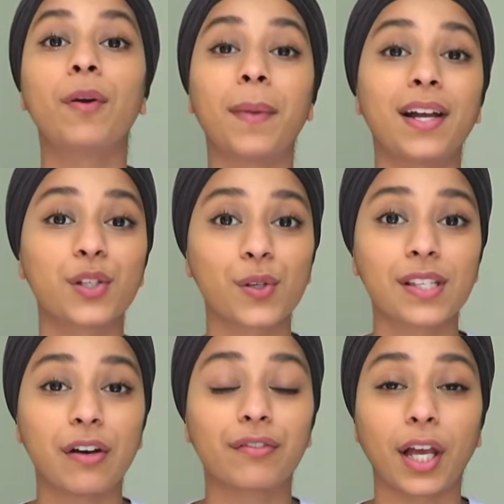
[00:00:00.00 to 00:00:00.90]
Remind
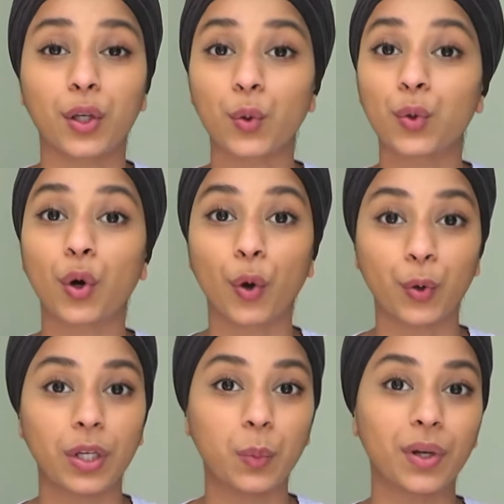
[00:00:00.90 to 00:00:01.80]
yourself that you're the
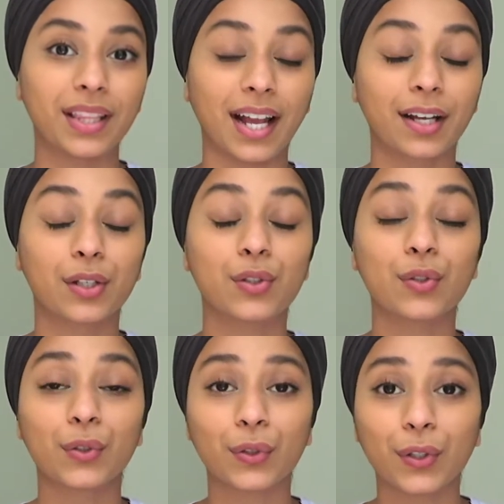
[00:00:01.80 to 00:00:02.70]
only one that can
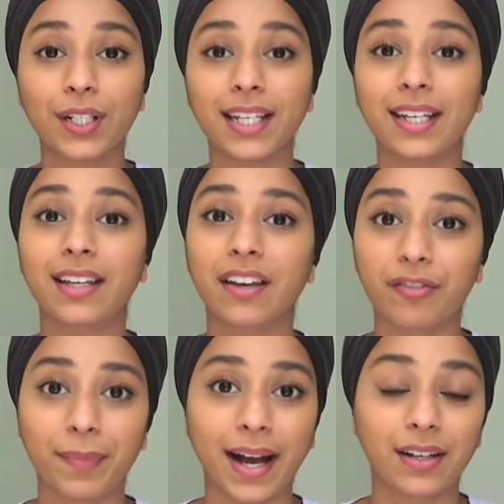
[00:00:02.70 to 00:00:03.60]
truly
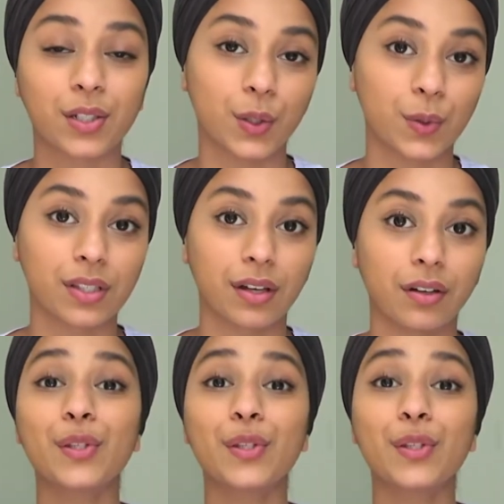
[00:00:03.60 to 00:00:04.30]
give back to yourself.